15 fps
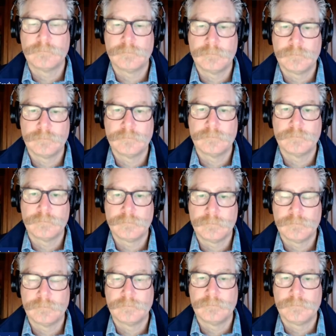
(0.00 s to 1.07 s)

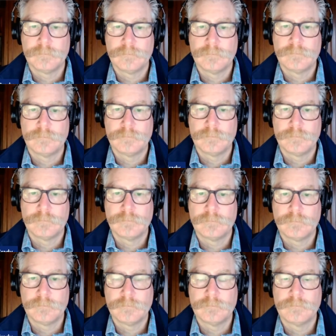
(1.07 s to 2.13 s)

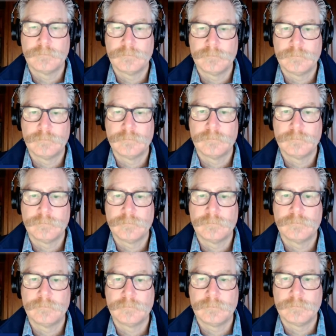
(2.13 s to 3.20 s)

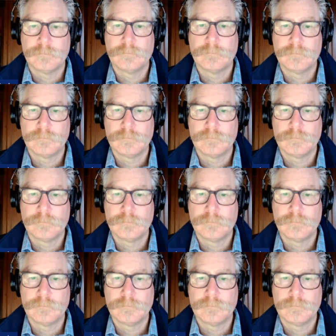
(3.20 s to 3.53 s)
[no speech]